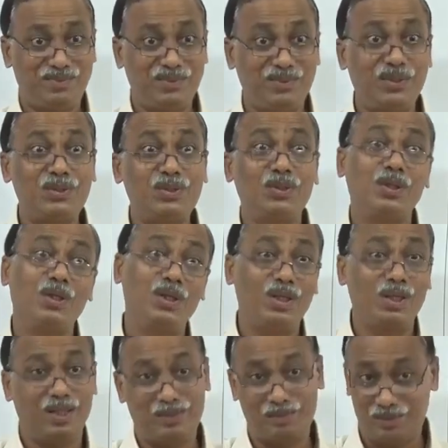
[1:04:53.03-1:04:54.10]
This
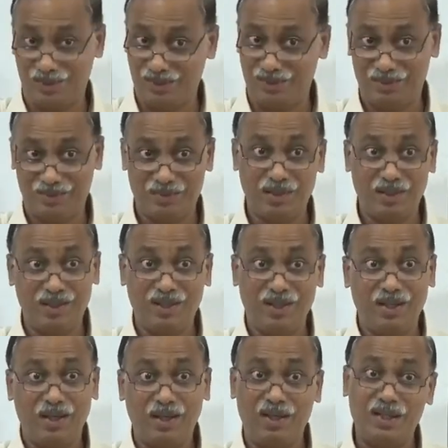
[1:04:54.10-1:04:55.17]
really helps.
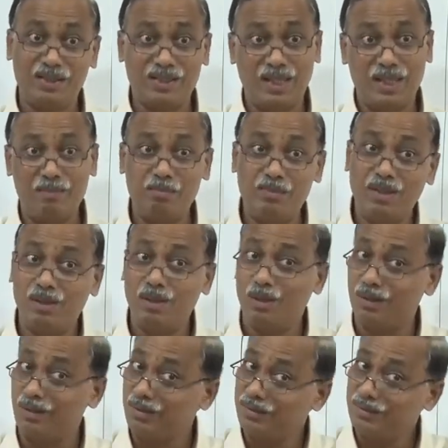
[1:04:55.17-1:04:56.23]
It has helped me a
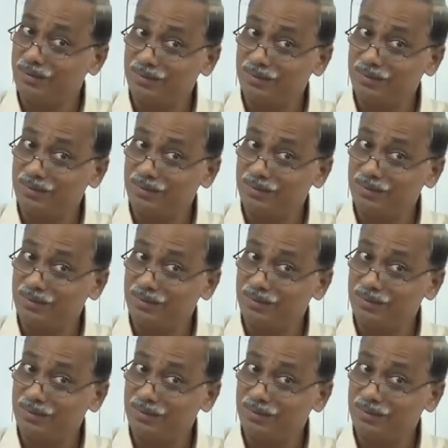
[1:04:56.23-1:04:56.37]
lot